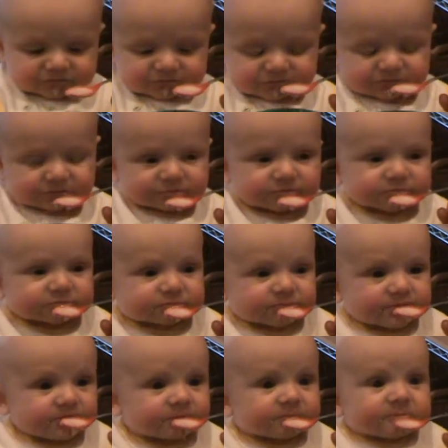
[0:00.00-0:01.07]
I just
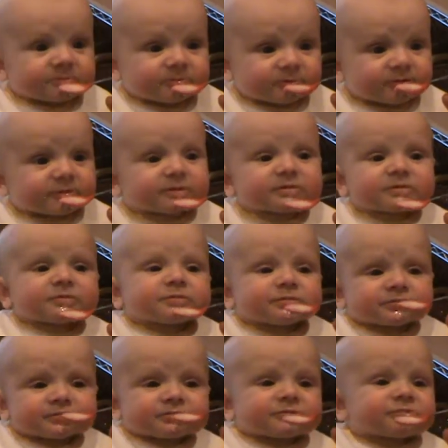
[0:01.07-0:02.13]
spit it all back
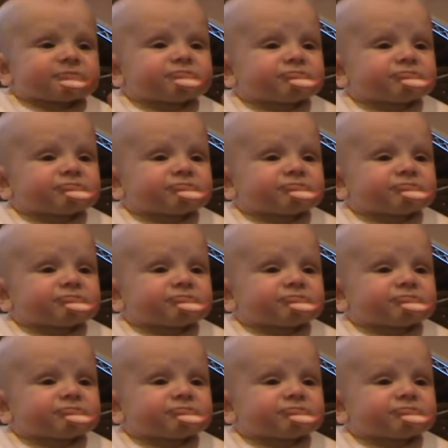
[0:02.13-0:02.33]
out again.